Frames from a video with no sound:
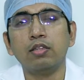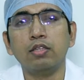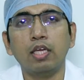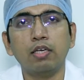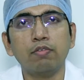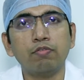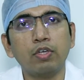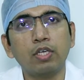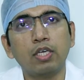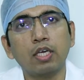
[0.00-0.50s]

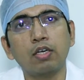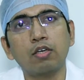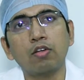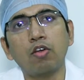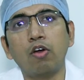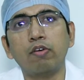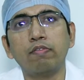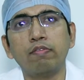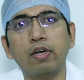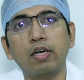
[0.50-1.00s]
then we can
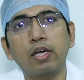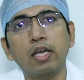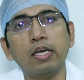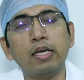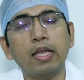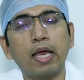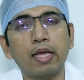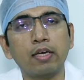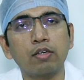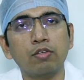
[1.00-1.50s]
confidently
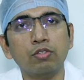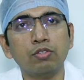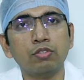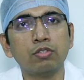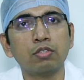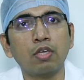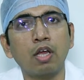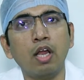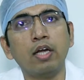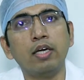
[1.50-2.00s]

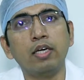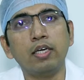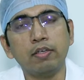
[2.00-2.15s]
diagnose